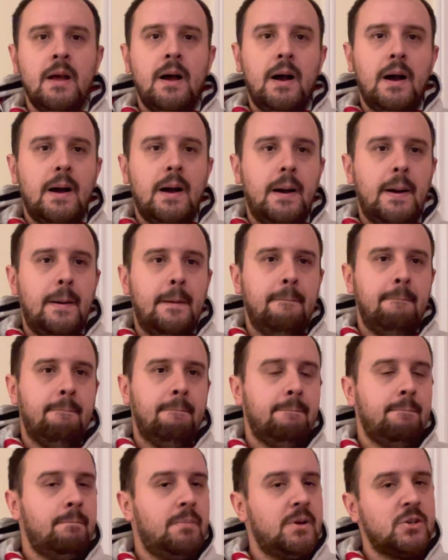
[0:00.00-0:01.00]

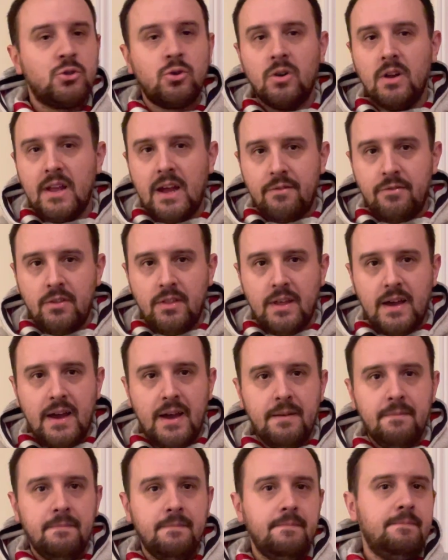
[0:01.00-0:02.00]
But shortly after
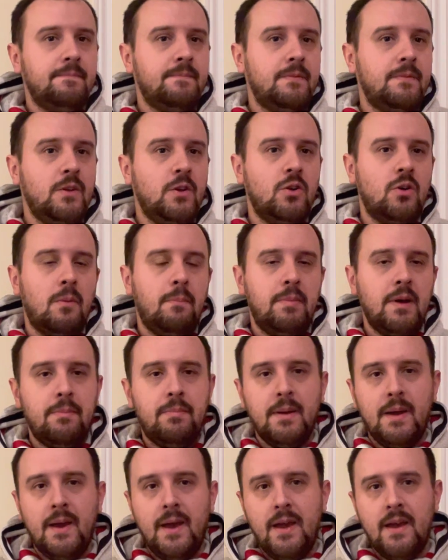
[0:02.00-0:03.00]
that,
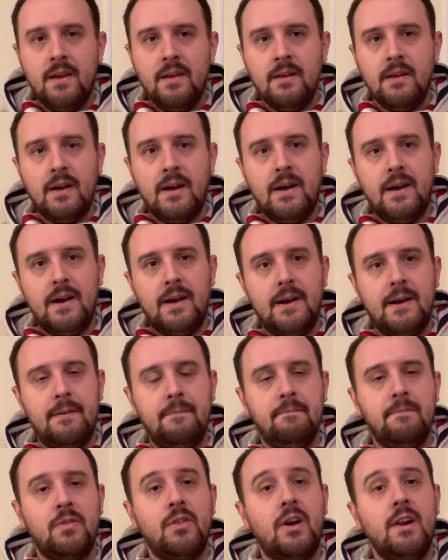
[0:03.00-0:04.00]
Pepe
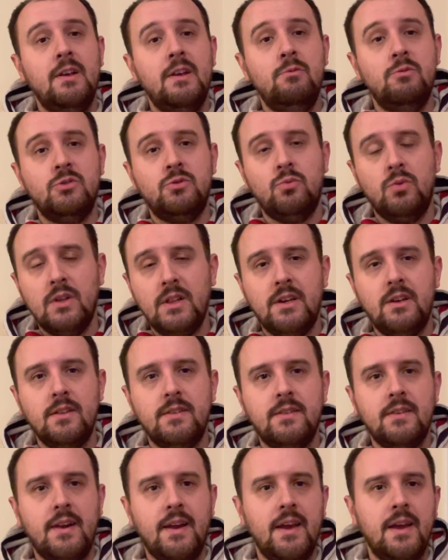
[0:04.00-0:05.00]
thought he was really good
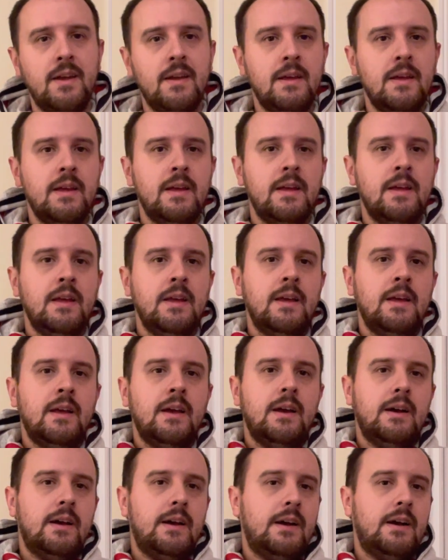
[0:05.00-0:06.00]
today.
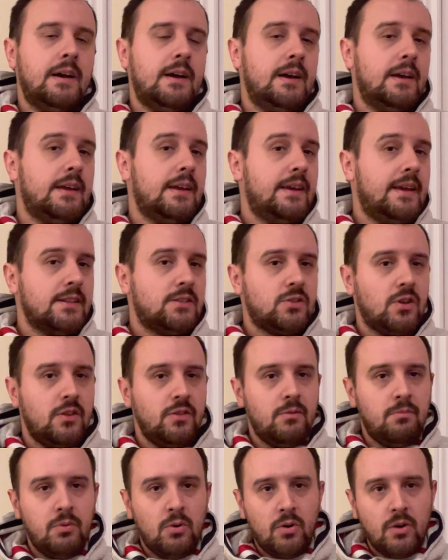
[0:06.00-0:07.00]
Gets on the
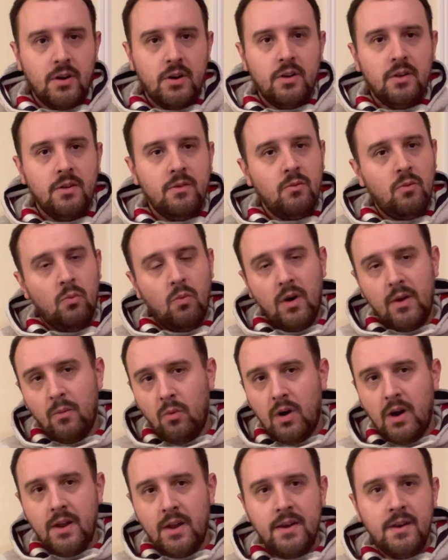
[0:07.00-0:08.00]
board,
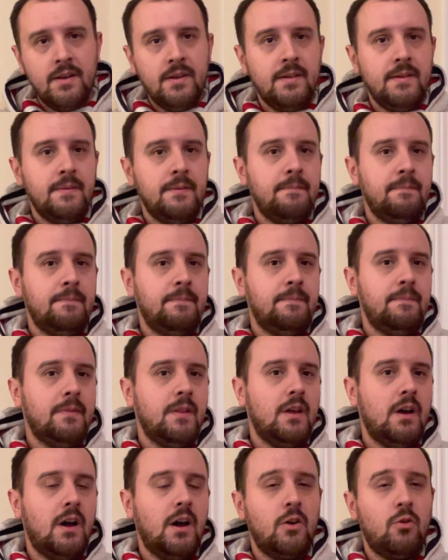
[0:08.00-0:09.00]
1-1.
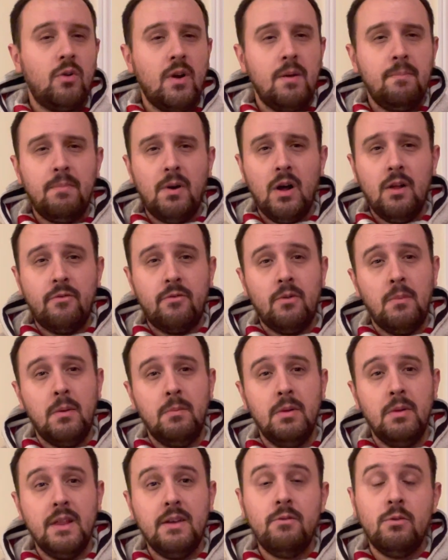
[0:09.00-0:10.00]
Great ball from, I
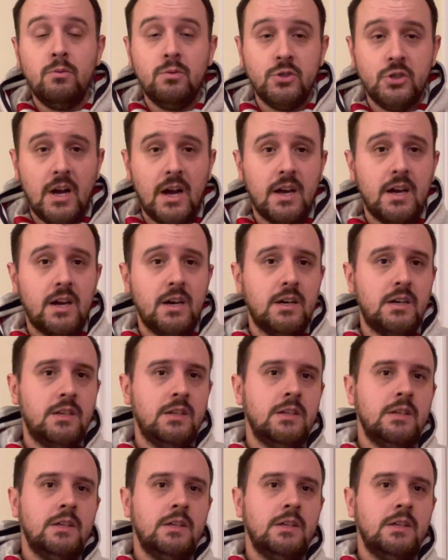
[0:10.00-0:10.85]
believe it was Xhaka.